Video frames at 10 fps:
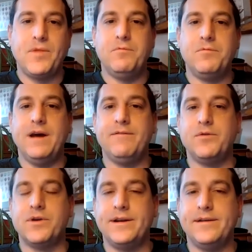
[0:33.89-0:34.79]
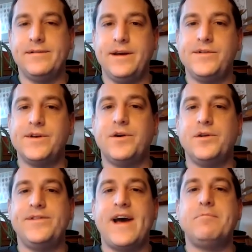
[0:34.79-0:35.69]
and we have an organization
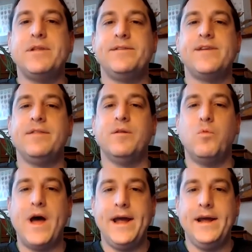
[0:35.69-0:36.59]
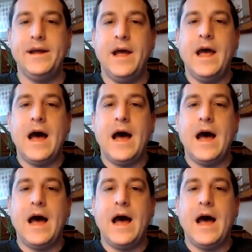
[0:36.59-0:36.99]
called Chaplains on the Way